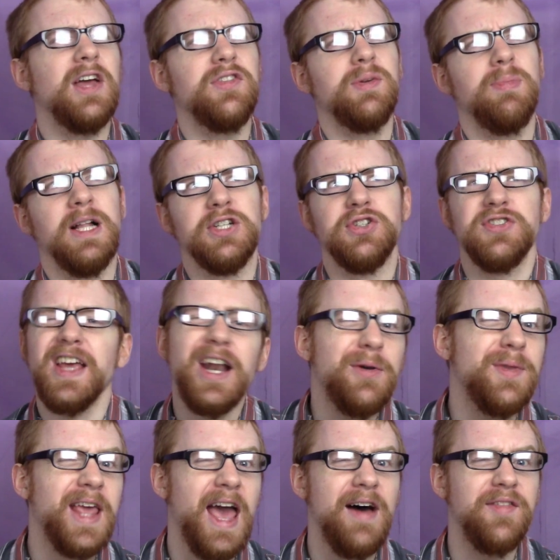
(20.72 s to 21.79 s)
guilty pleasures. I don't
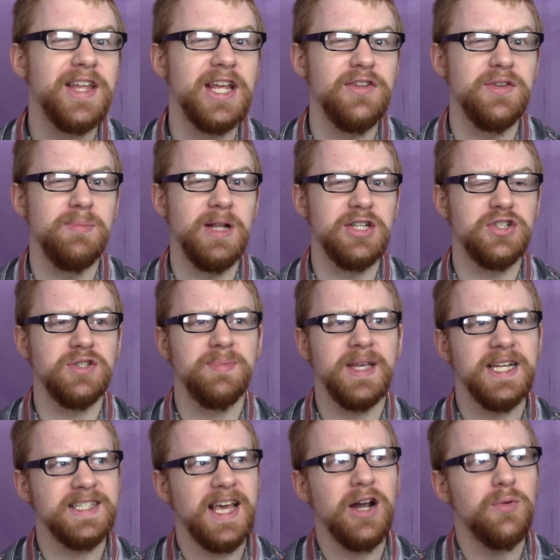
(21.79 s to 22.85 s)
really have any guilty pleasures
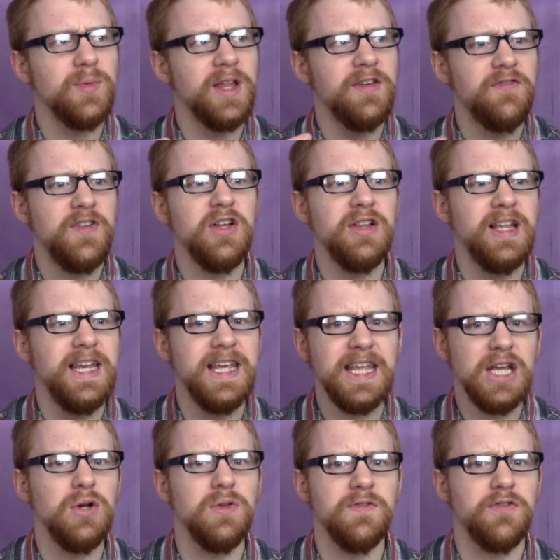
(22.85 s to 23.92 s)
because I don't really feel any
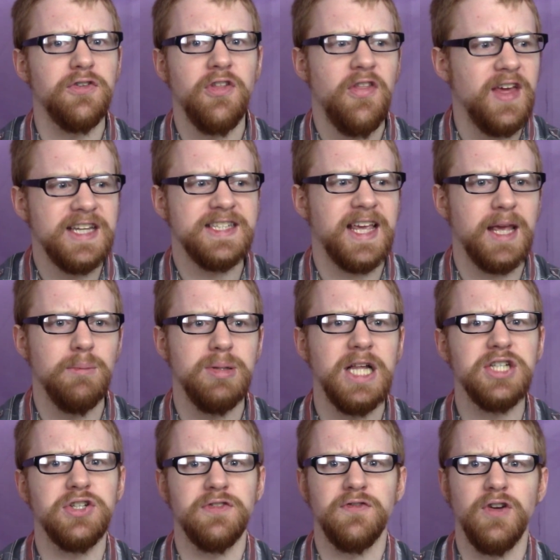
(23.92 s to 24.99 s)
guilt for the things I get
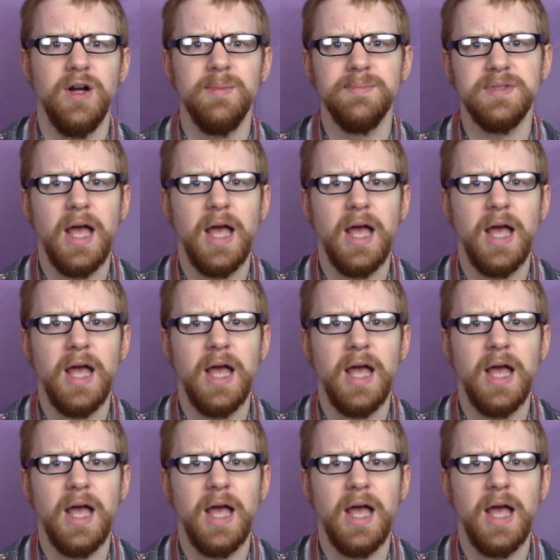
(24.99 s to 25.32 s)
pleasure from.